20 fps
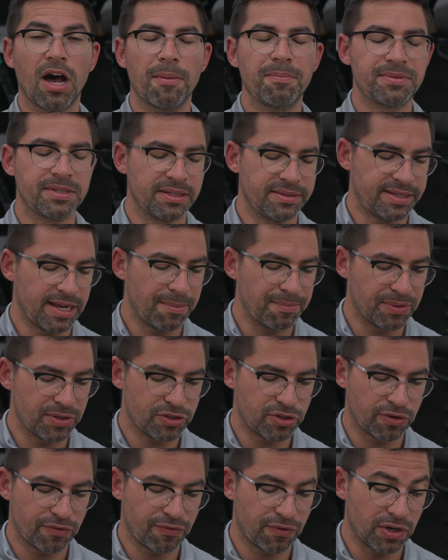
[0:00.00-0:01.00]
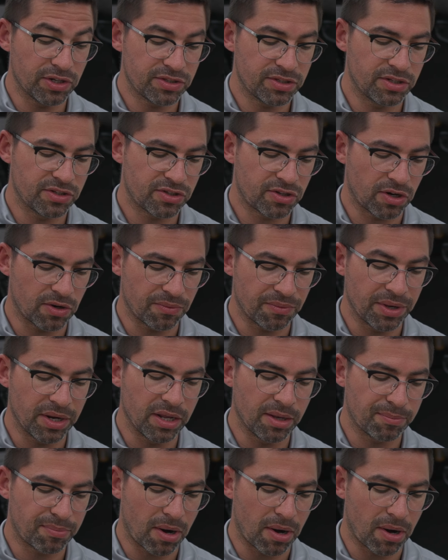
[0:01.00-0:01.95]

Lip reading: up to temperature for it to start reading